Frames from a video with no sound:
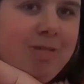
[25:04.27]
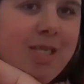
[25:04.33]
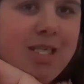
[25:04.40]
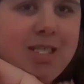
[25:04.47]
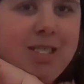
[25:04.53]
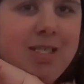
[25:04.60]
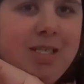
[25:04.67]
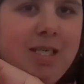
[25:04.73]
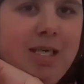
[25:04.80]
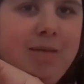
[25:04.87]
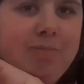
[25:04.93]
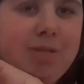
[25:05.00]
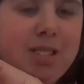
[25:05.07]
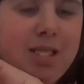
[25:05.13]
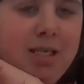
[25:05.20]
when I saw the
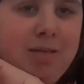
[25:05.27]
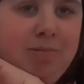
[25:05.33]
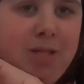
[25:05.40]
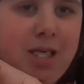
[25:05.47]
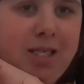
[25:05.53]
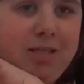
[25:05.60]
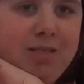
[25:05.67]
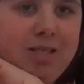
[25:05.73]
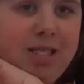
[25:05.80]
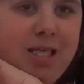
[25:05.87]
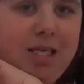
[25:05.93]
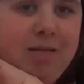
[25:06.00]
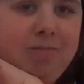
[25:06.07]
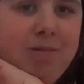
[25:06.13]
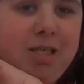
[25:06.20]
apps come out.
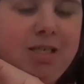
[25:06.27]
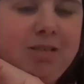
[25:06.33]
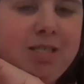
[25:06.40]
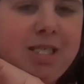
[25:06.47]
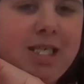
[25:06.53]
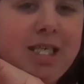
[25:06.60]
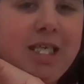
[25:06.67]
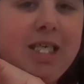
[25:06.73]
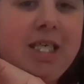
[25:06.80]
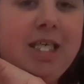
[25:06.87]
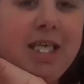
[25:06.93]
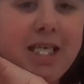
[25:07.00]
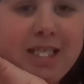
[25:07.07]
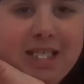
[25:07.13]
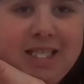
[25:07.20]
I was like,
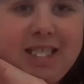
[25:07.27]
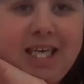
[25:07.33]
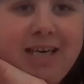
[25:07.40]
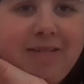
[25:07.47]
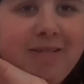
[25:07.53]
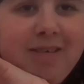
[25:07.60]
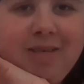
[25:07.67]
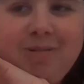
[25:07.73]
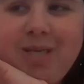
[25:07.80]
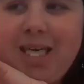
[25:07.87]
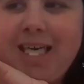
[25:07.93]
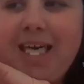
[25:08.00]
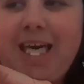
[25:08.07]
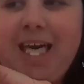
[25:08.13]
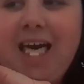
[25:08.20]
yes, I want to play.
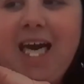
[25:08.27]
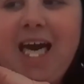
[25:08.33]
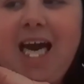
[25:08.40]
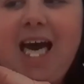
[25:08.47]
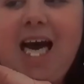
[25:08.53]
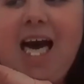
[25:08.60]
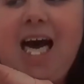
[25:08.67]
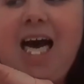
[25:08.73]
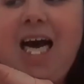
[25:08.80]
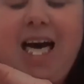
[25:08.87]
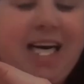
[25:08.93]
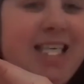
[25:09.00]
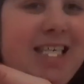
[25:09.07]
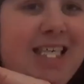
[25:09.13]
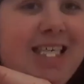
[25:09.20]

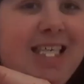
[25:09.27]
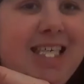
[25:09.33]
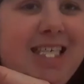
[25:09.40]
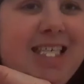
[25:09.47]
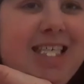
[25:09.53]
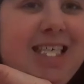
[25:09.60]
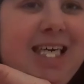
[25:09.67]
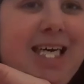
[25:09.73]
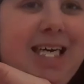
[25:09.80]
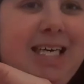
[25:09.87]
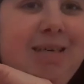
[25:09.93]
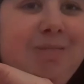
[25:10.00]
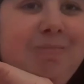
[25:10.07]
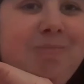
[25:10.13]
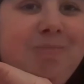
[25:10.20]
I did.
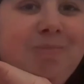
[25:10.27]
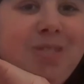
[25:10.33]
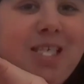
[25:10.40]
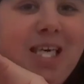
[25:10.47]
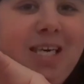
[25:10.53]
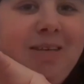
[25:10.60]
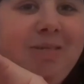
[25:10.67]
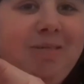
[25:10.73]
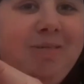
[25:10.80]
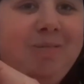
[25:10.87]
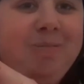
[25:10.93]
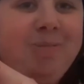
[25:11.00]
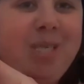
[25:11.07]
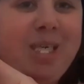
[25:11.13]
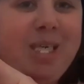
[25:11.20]
I
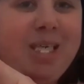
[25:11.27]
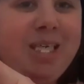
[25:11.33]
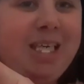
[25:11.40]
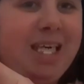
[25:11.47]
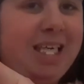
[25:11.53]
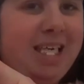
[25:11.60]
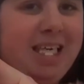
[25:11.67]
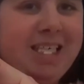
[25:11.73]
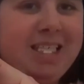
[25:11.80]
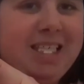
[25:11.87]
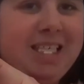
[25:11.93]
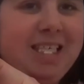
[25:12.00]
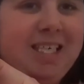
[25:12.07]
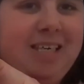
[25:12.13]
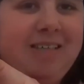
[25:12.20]
got
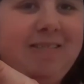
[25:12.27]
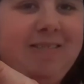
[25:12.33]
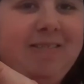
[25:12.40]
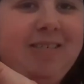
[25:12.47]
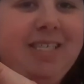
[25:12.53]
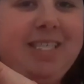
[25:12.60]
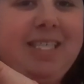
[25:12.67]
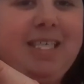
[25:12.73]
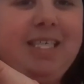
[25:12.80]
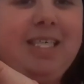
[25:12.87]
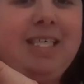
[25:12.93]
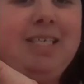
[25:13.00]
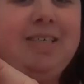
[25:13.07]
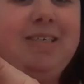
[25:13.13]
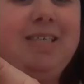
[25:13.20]
casted,
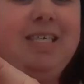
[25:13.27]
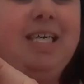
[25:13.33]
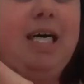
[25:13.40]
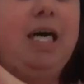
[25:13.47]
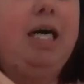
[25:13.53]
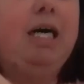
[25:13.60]
obviously. So